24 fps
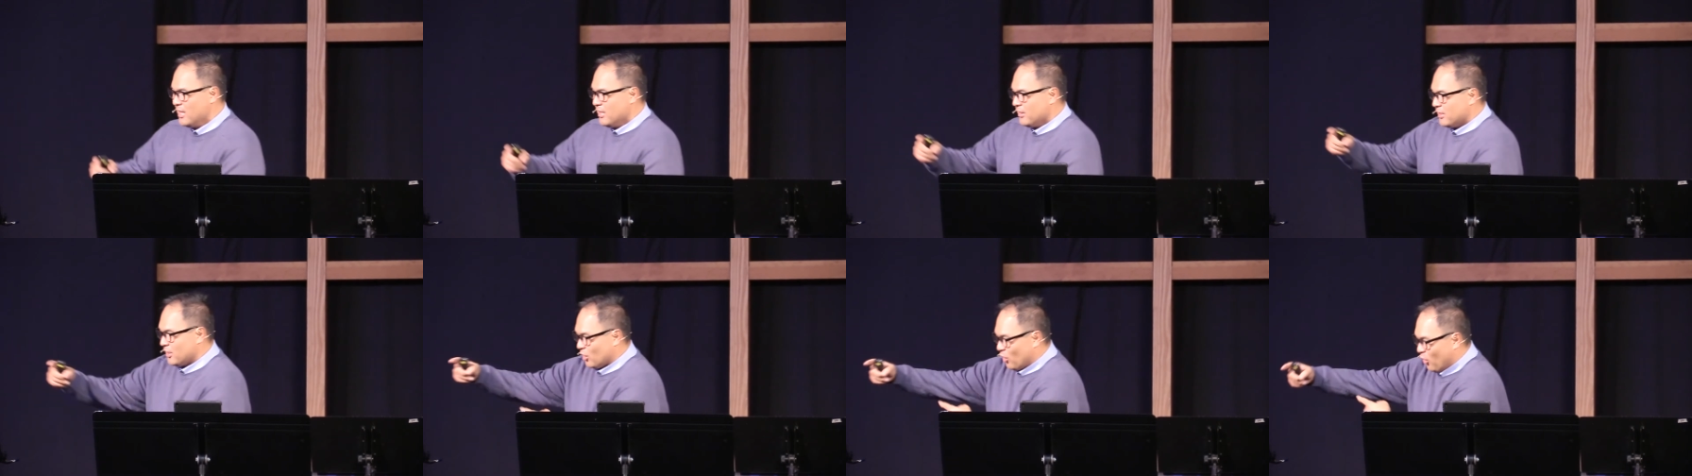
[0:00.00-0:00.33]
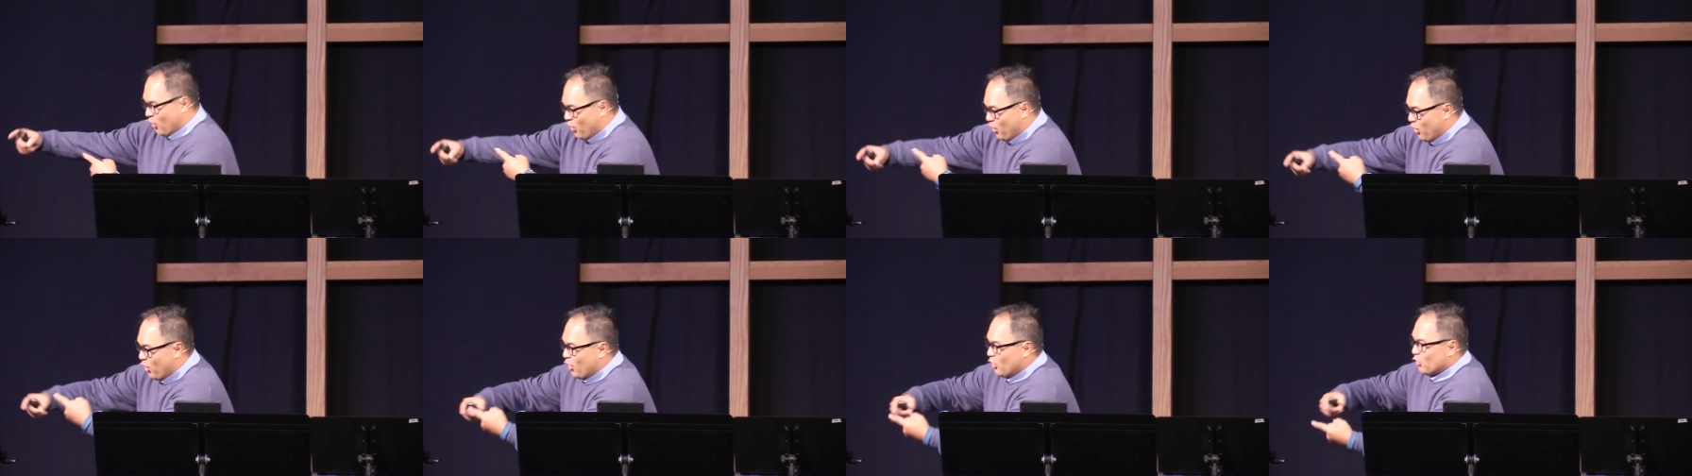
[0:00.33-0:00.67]
that
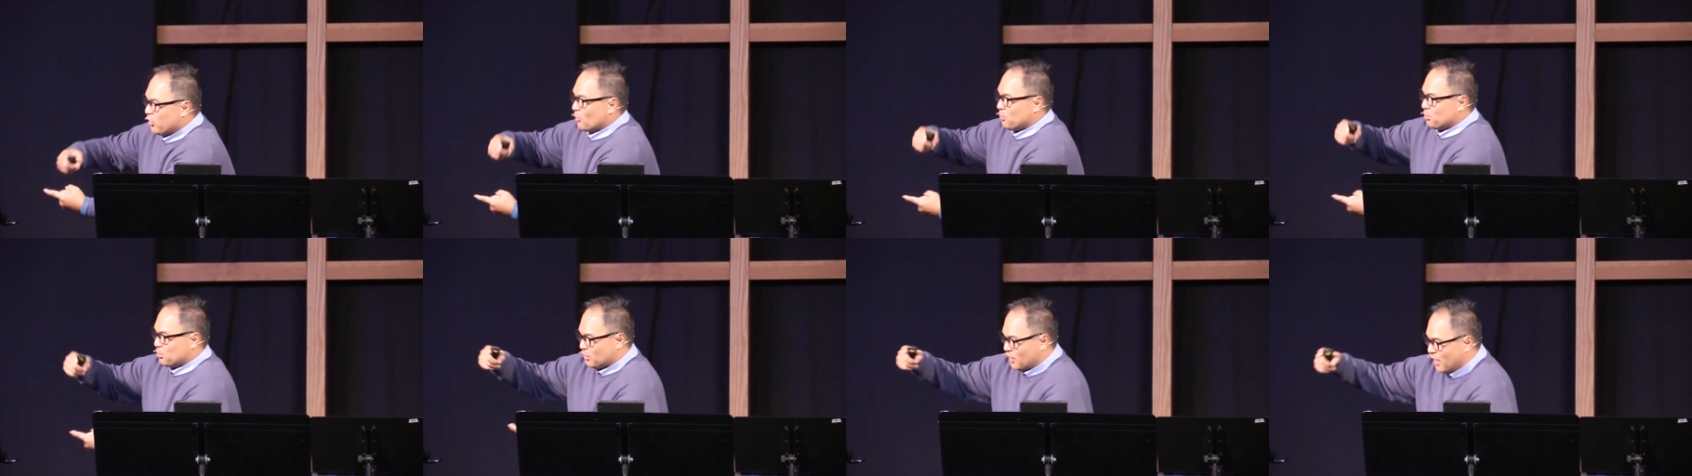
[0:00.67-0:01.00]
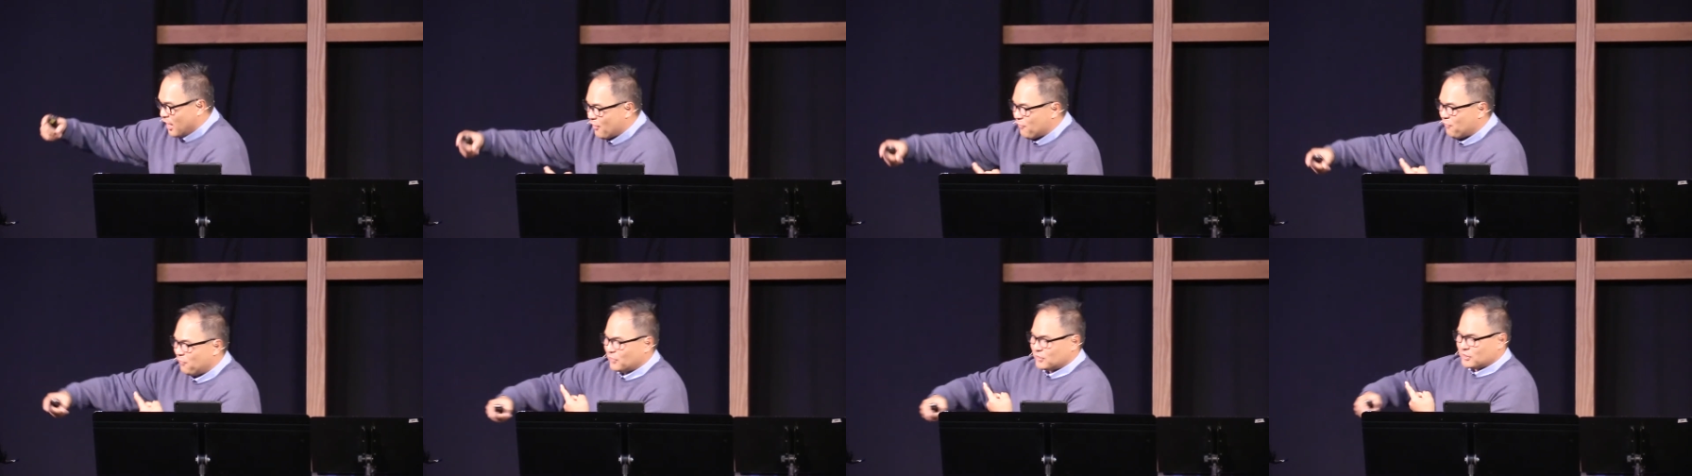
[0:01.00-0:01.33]
all the
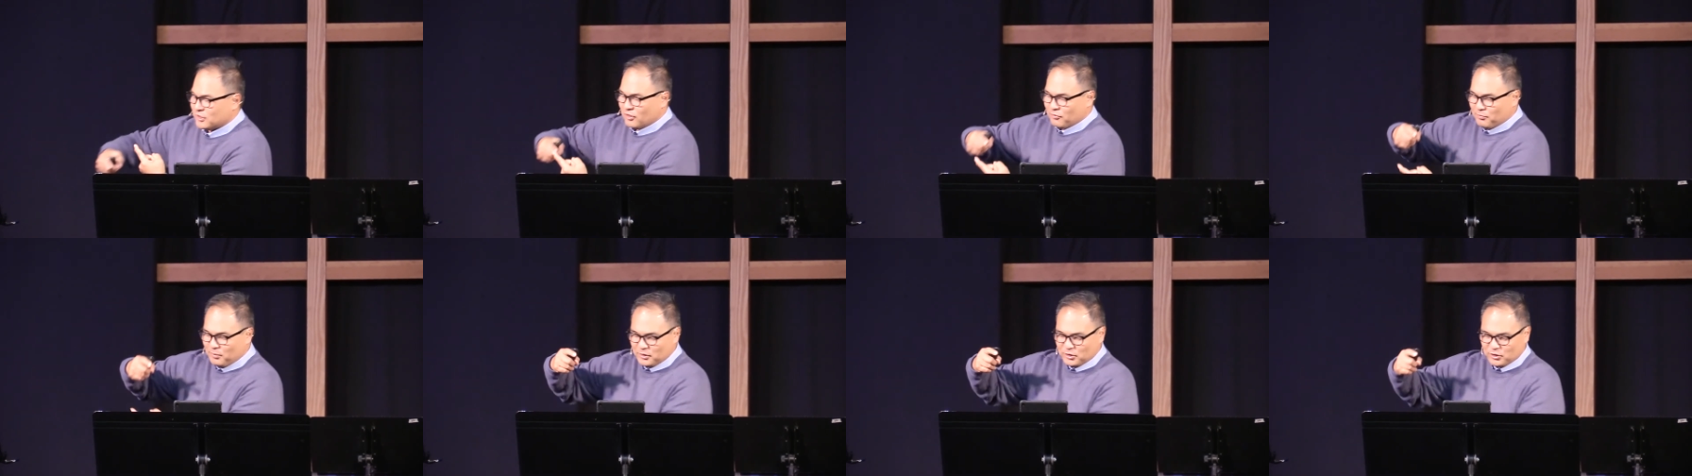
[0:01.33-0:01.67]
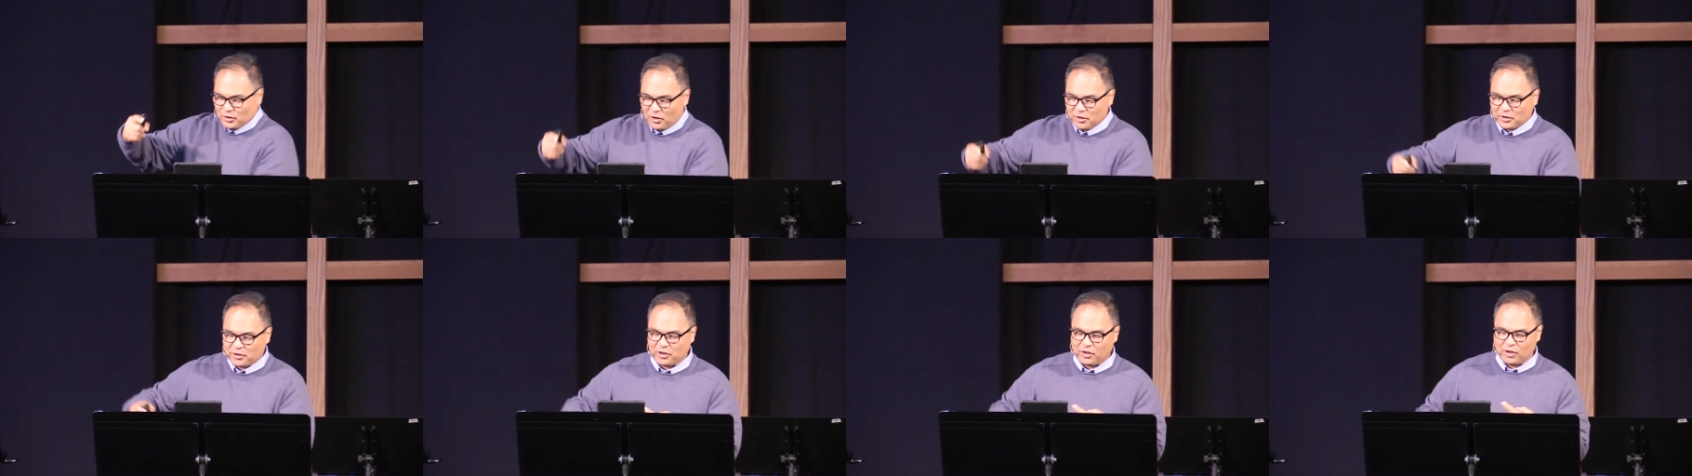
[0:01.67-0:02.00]
prophets have been
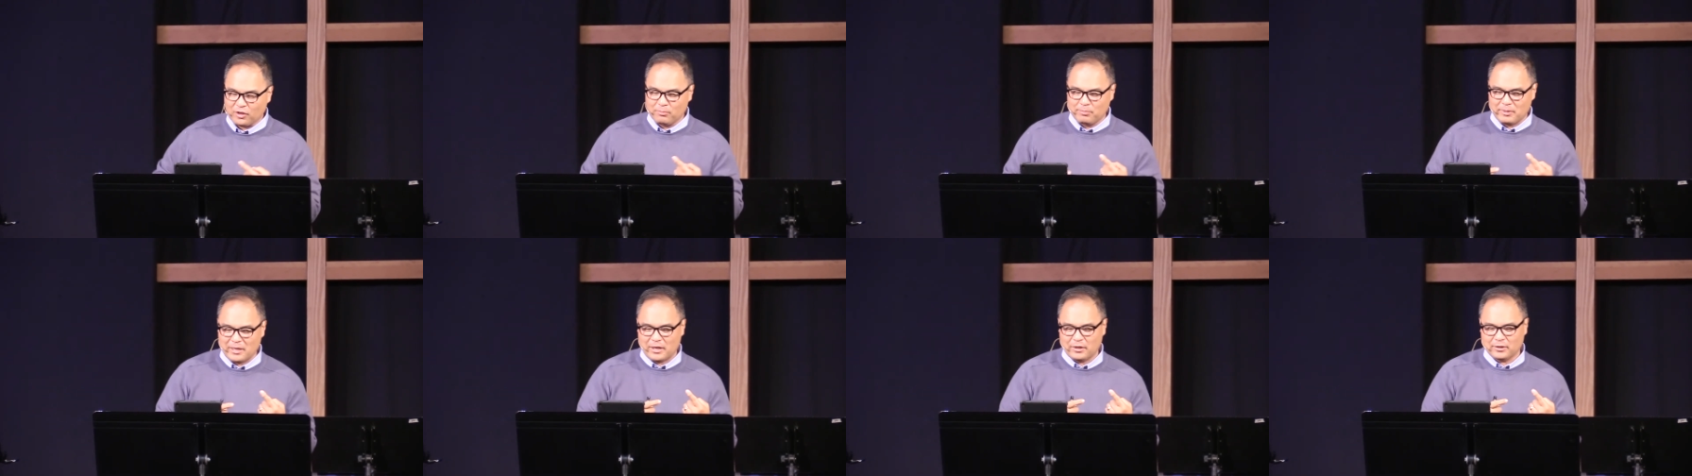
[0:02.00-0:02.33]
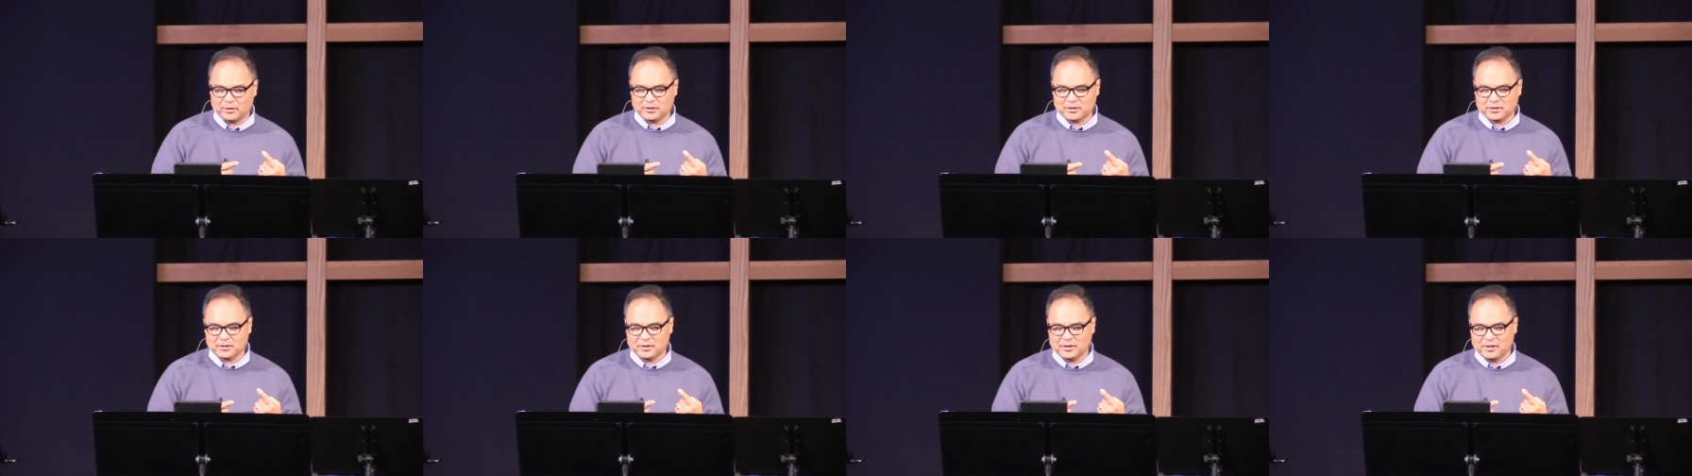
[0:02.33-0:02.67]
talking
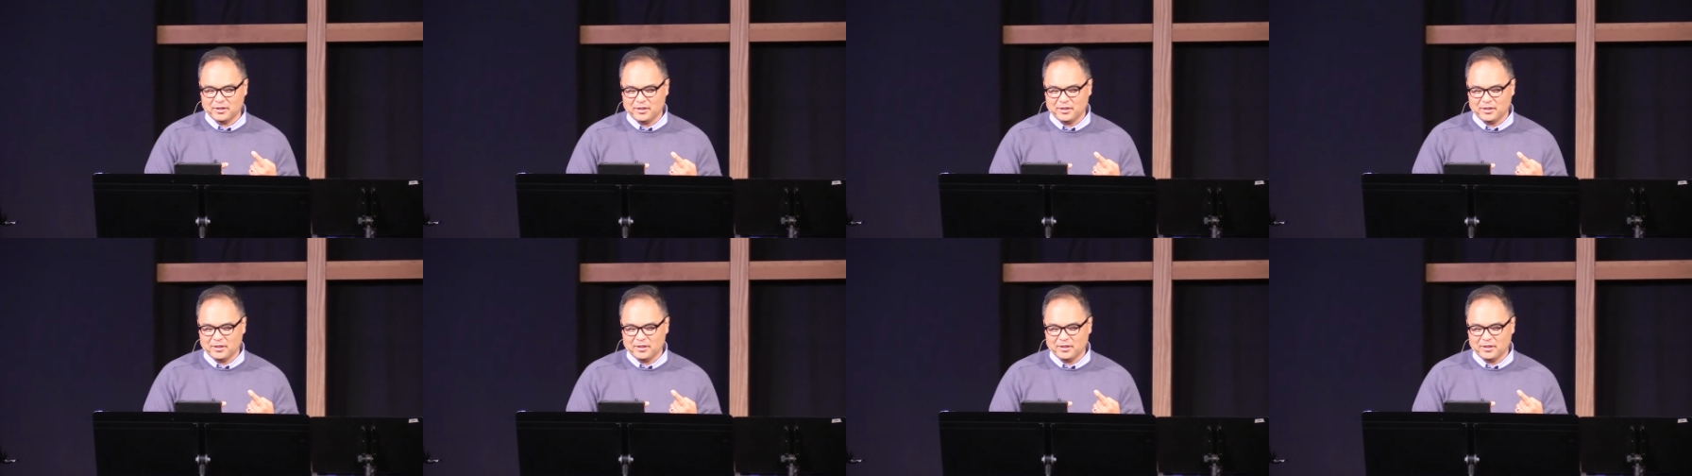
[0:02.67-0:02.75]
about.